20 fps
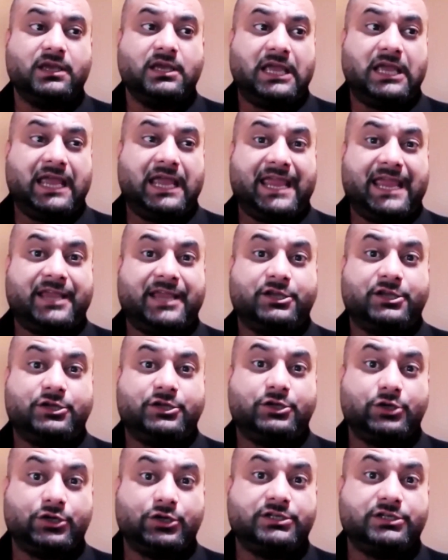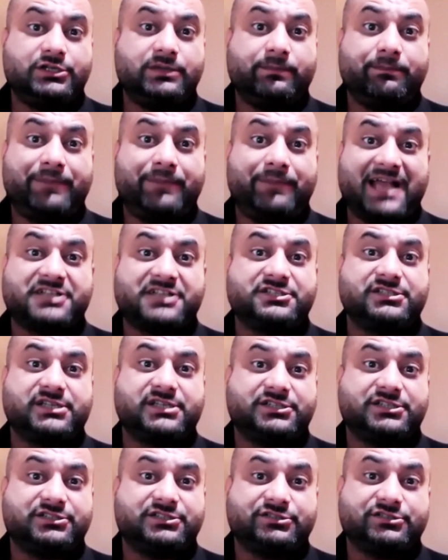a good,
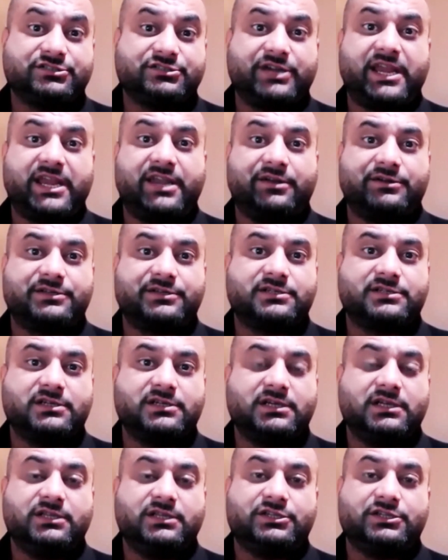passionate trainers.